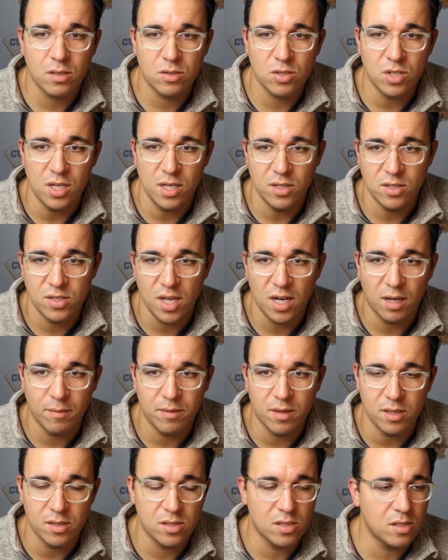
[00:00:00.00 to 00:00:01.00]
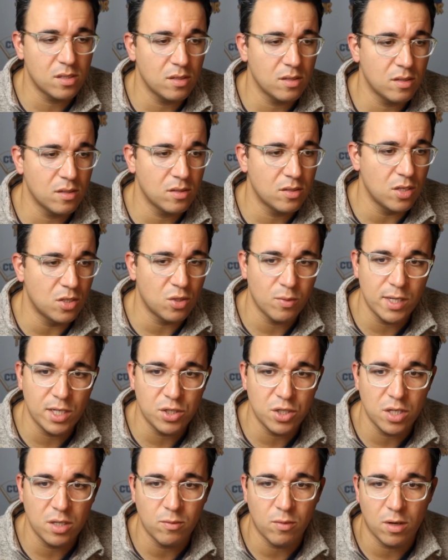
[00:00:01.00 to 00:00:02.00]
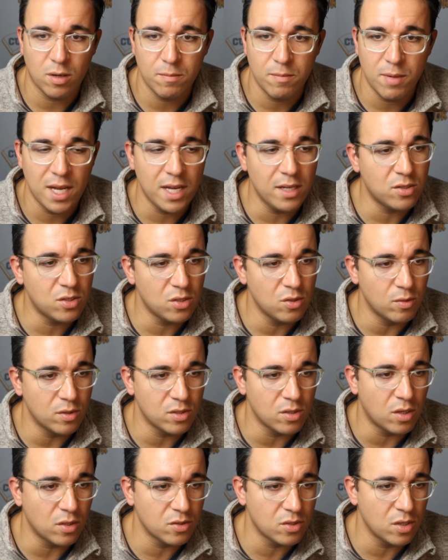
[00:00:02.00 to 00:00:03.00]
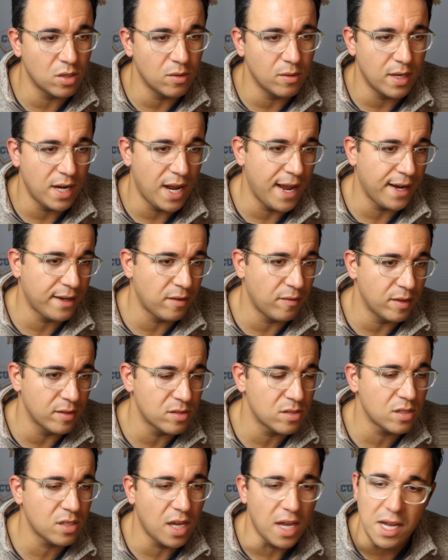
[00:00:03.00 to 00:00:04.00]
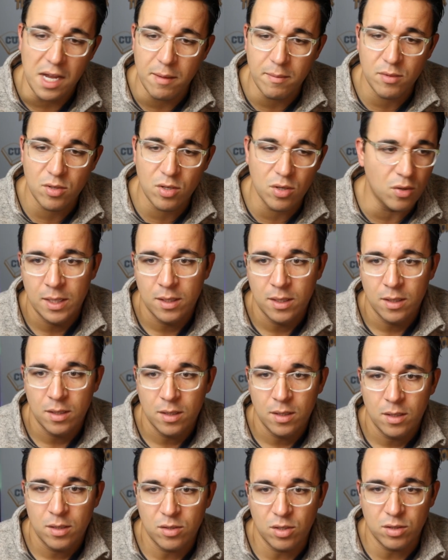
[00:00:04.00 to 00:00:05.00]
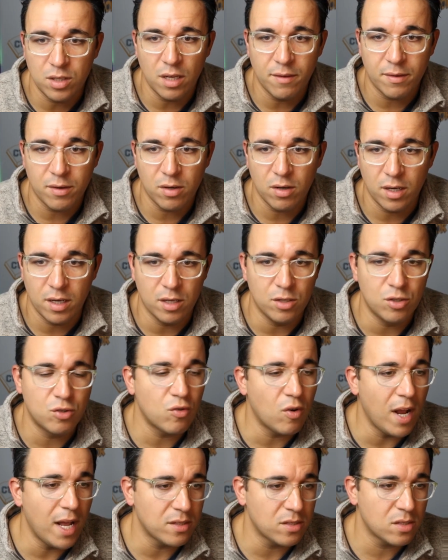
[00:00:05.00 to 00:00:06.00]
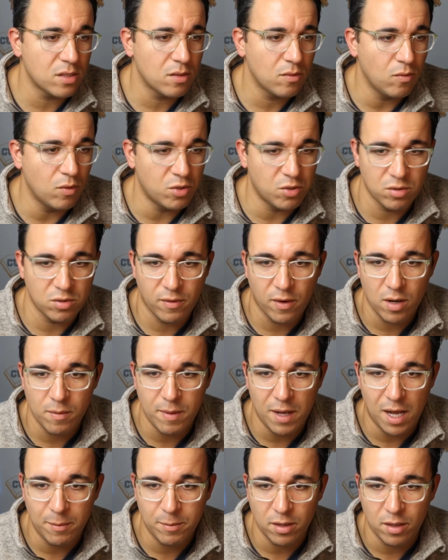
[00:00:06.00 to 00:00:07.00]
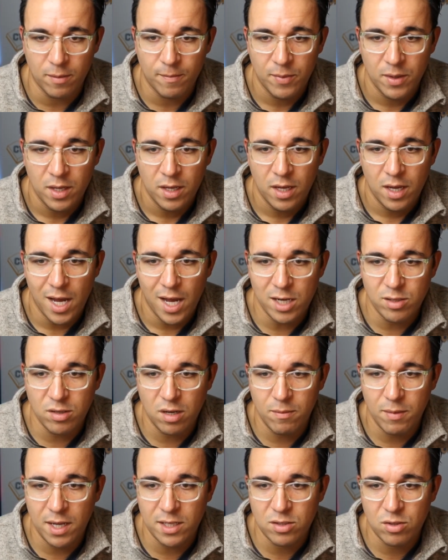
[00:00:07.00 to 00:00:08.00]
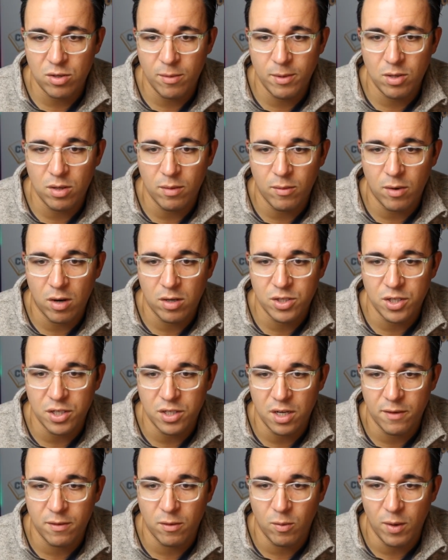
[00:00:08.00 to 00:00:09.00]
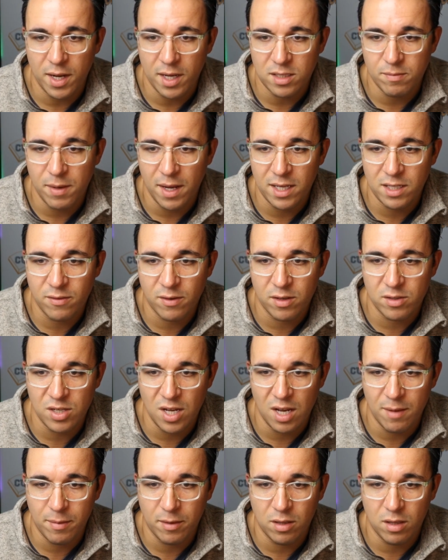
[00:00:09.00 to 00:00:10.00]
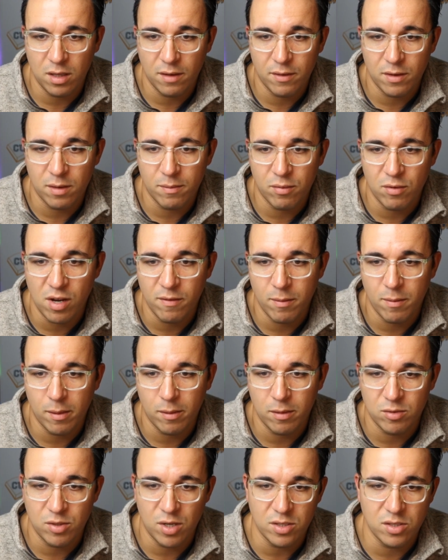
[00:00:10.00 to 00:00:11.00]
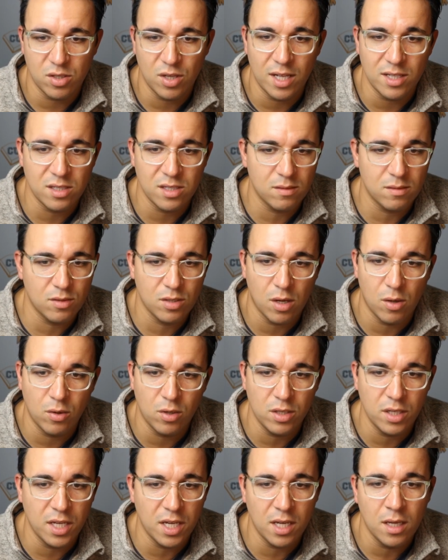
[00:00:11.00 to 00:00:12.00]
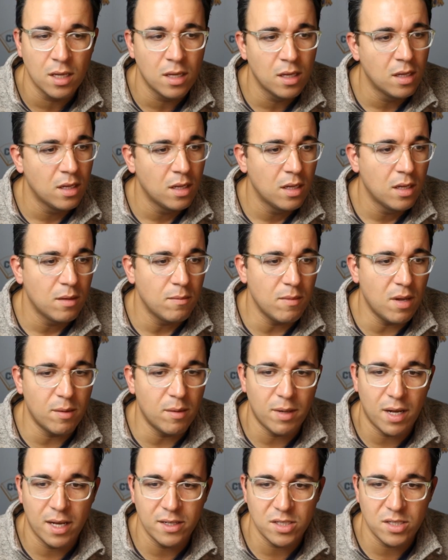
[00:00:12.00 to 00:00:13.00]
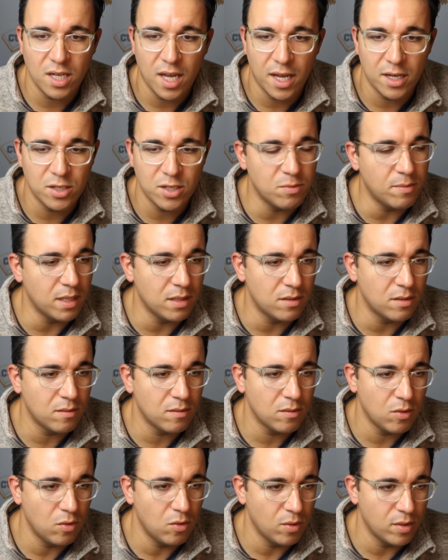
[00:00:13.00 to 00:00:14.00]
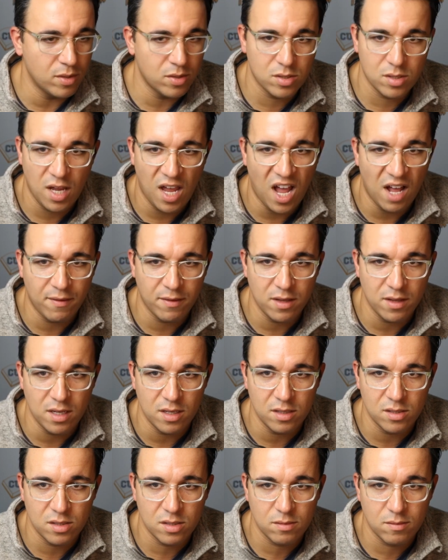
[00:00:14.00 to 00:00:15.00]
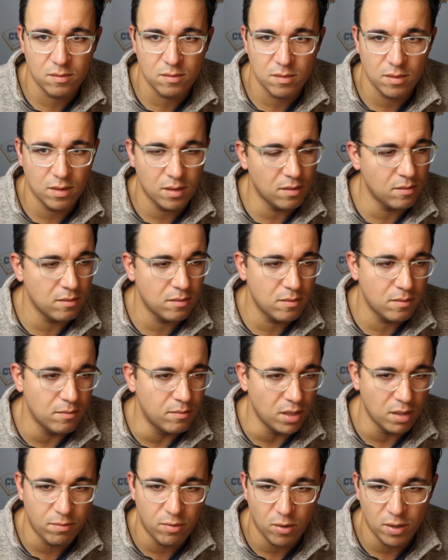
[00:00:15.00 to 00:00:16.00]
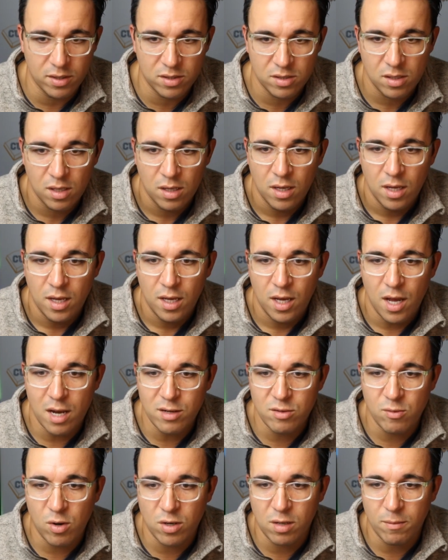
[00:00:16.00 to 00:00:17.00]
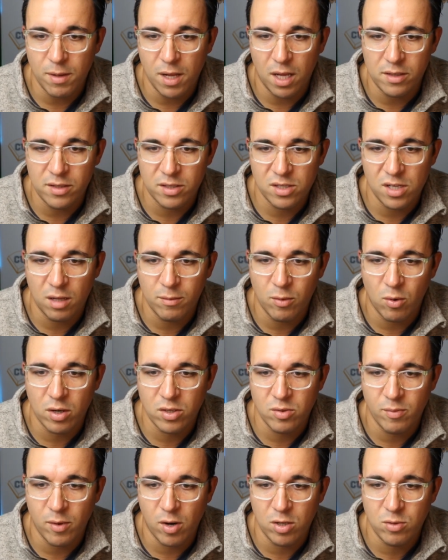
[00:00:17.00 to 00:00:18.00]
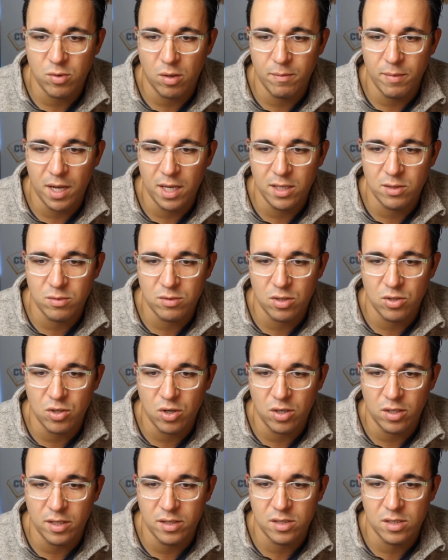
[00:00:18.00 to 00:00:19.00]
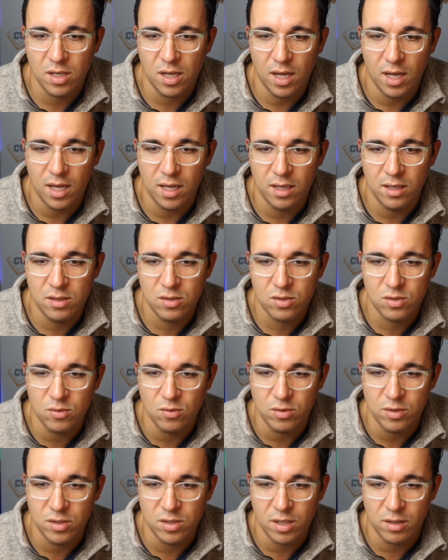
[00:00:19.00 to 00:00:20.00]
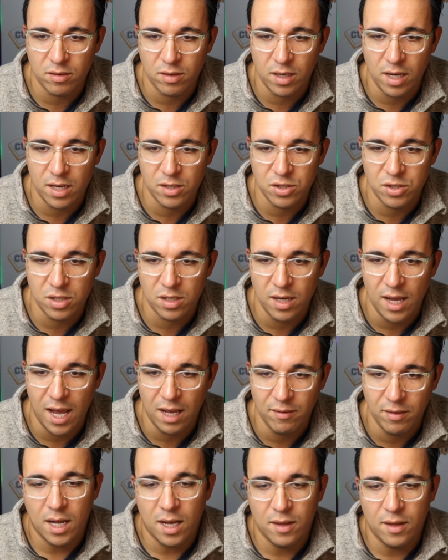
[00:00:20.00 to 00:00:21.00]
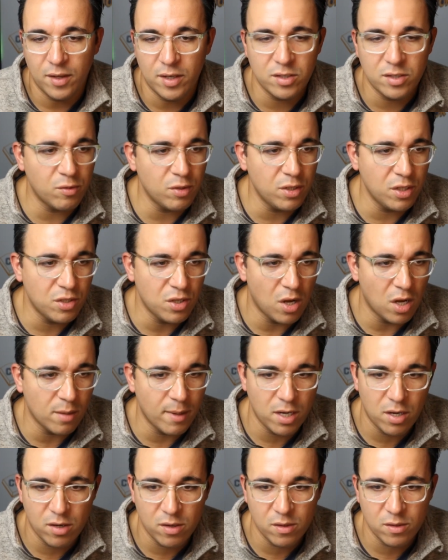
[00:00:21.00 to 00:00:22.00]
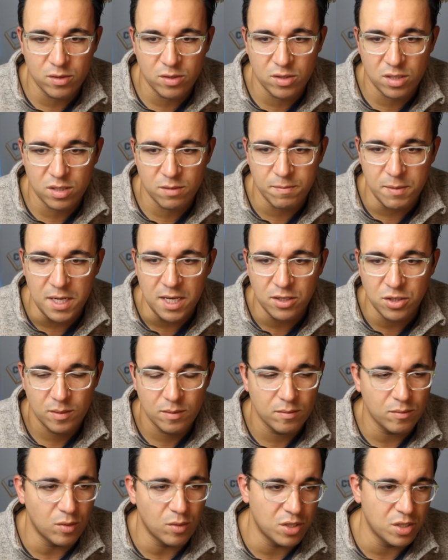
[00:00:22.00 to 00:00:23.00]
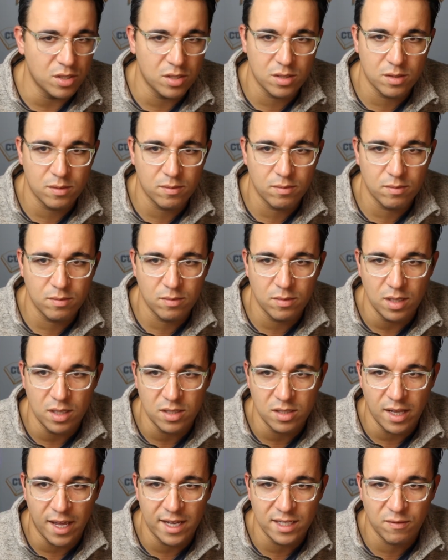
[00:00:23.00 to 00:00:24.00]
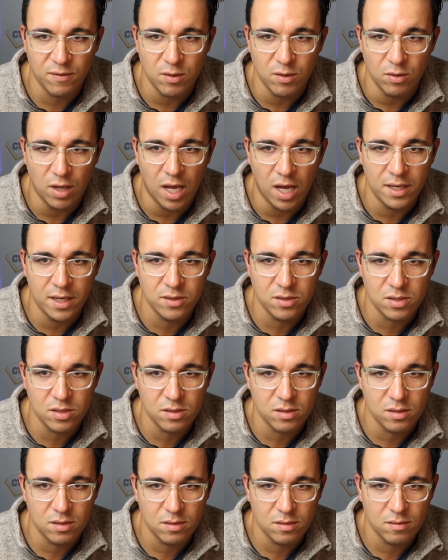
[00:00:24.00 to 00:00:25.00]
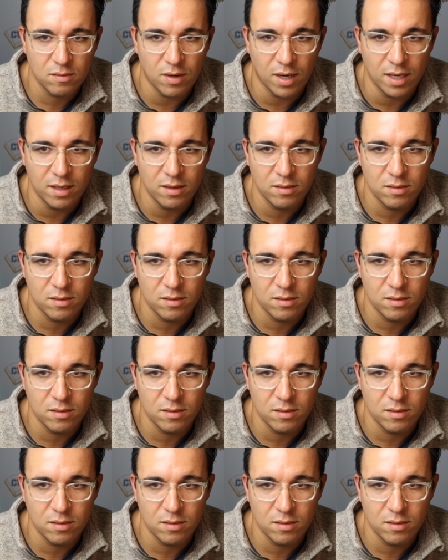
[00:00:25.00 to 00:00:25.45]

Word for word: She set up this situation where Bates, who was also an activist, came to deliver an address, which was very popular. Hedgeman and Bates contributed to the march in different ways. Bates, for example, delivered a brief memorial address. So that's totally minimizing Hedgeman, who was half of these bullet points. Hedgeman worked in politics and helped organize the march, while Bates was a journalist and school desegregation advocate. Now, that doesn't really talk about her speech, which is these last few lines, right?